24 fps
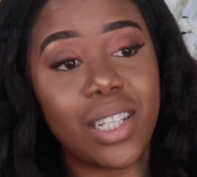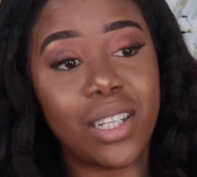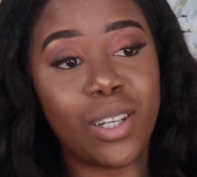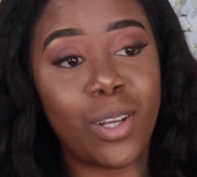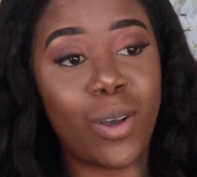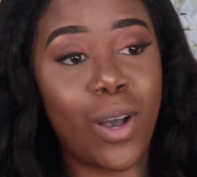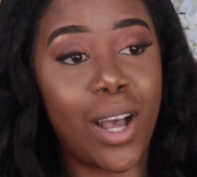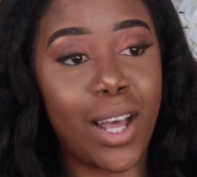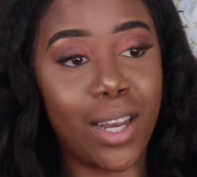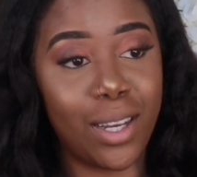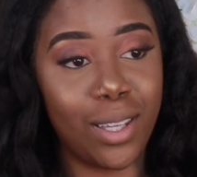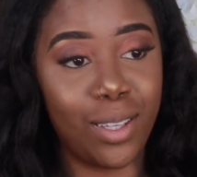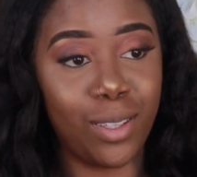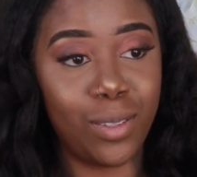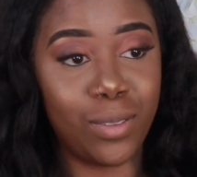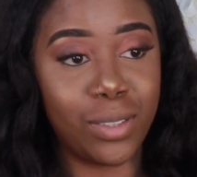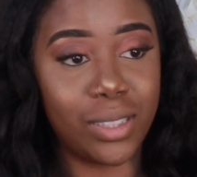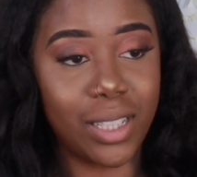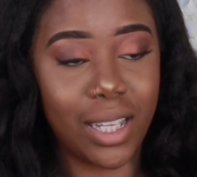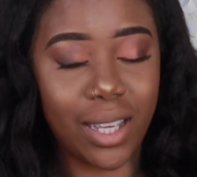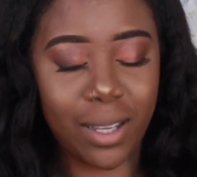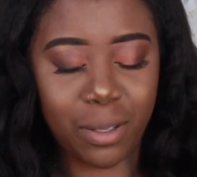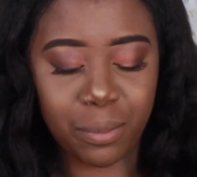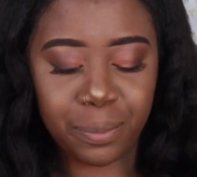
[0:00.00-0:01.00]
I know how to
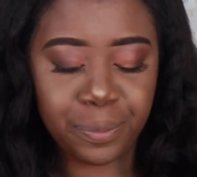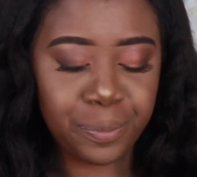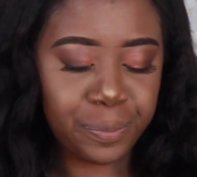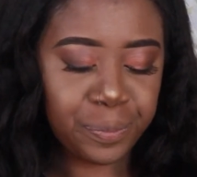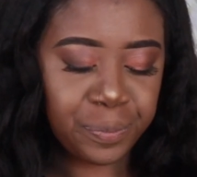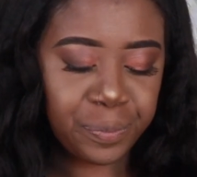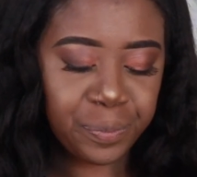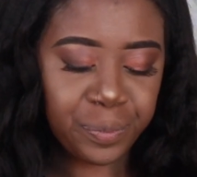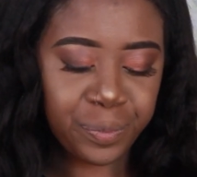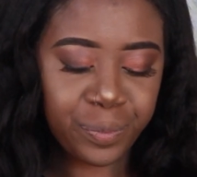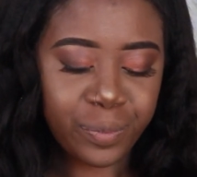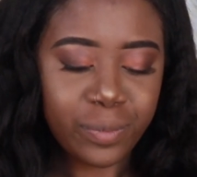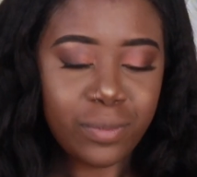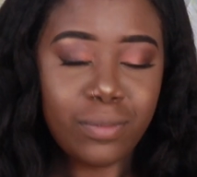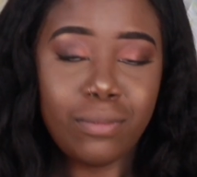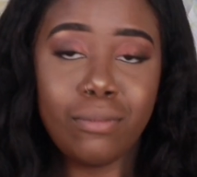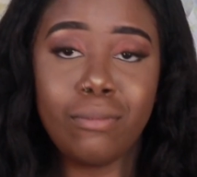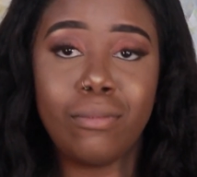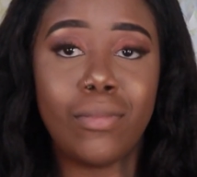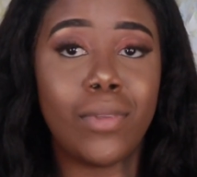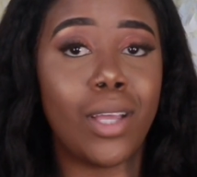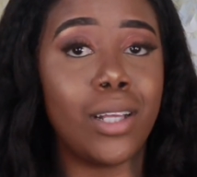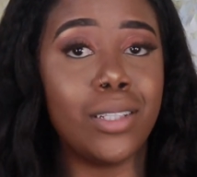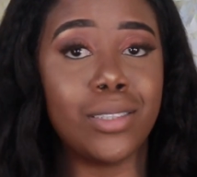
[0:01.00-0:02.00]
use it.
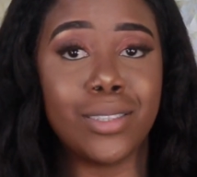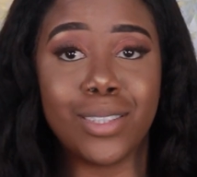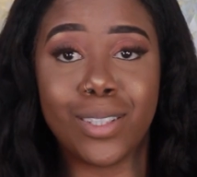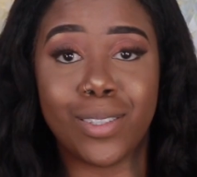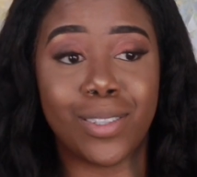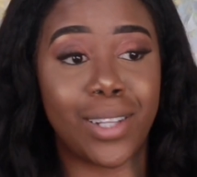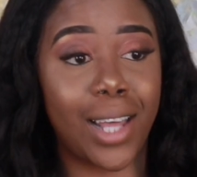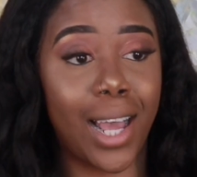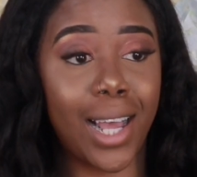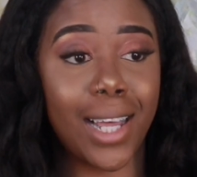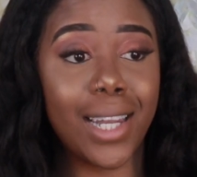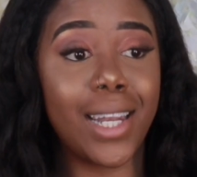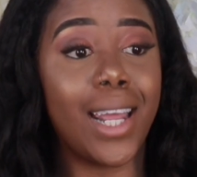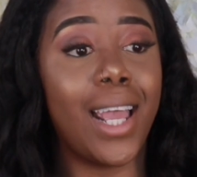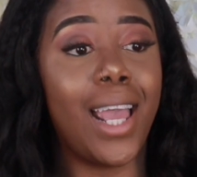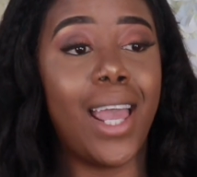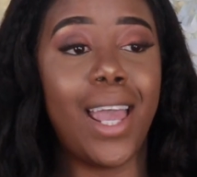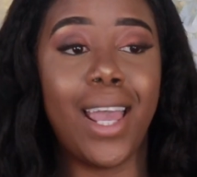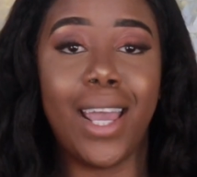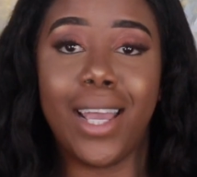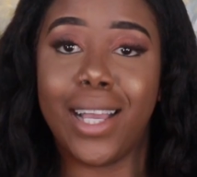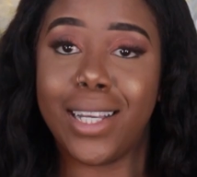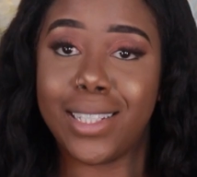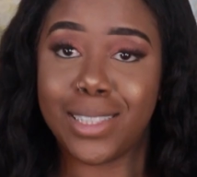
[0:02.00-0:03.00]
So that
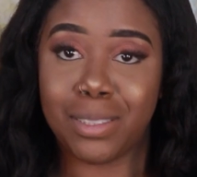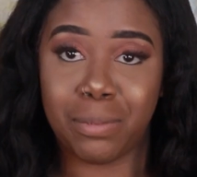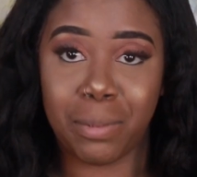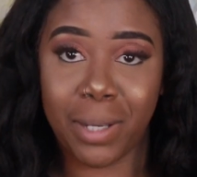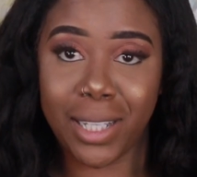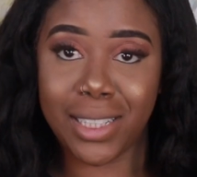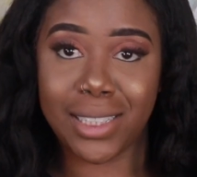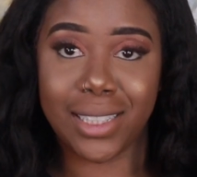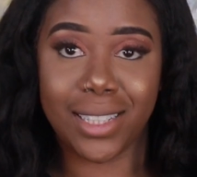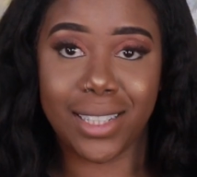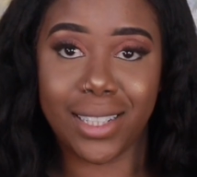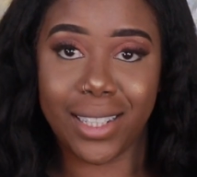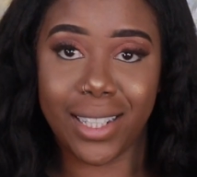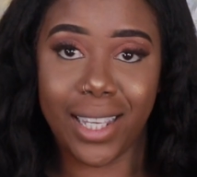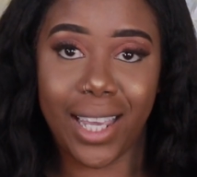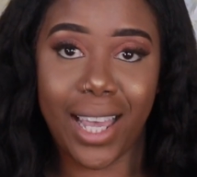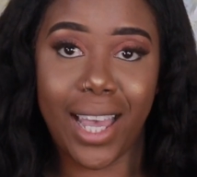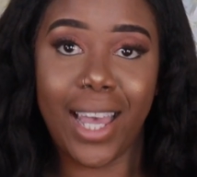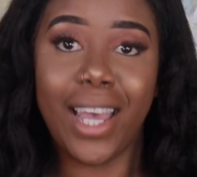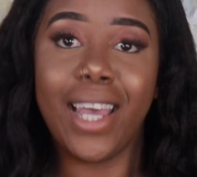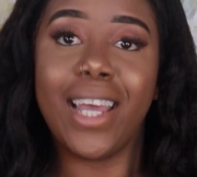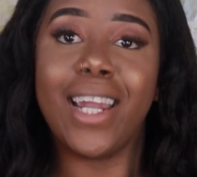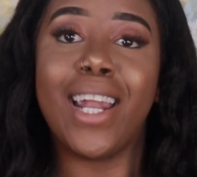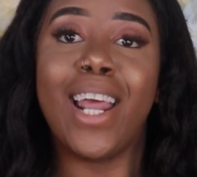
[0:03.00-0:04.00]
is basically
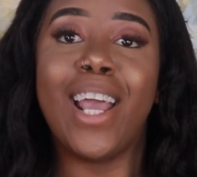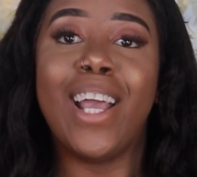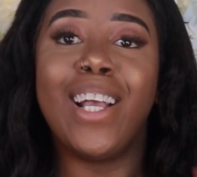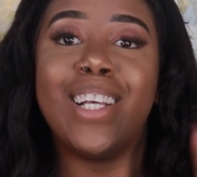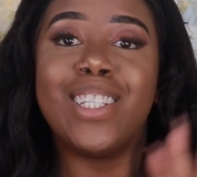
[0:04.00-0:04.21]
it.